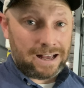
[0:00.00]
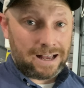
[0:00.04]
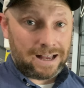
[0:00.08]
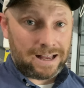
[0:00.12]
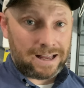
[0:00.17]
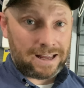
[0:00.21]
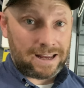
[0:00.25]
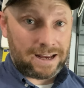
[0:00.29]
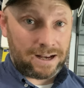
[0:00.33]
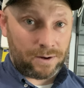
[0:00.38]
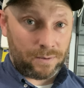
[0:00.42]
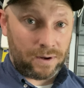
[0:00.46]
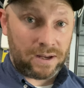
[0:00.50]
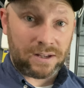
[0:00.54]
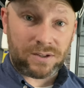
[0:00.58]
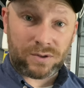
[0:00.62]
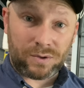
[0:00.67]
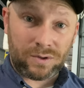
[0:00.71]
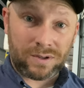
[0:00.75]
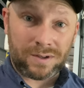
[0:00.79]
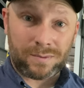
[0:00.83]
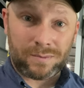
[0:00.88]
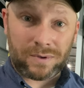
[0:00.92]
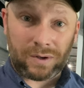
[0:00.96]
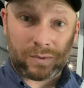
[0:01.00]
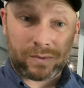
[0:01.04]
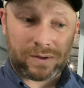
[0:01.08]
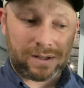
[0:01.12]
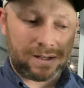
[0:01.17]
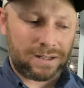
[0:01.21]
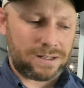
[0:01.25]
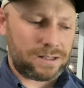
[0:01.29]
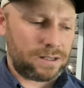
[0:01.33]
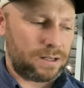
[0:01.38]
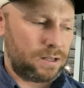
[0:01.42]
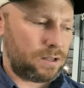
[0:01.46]
Anyway, as soon as I'm done with
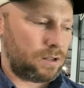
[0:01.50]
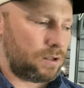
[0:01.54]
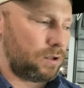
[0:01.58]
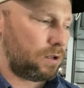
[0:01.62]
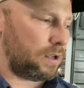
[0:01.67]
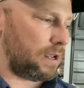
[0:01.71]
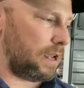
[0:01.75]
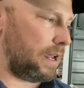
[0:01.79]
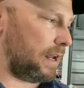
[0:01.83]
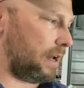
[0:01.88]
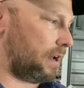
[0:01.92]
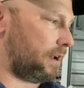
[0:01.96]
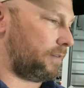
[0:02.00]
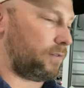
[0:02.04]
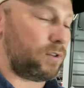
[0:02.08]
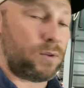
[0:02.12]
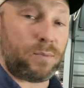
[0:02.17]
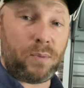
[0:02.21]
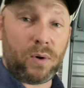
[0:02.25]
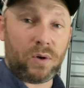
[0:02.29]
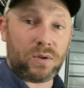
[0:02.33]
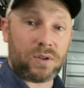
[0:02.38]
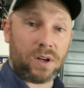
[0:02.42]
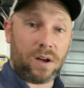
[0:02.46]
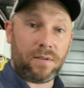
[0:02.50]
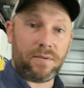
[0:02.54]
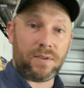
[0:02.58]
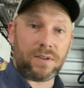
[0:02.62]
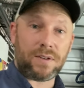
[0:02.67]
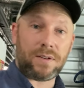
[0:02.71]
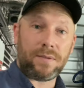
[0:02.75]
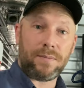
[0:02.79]
this, headed off to the post office.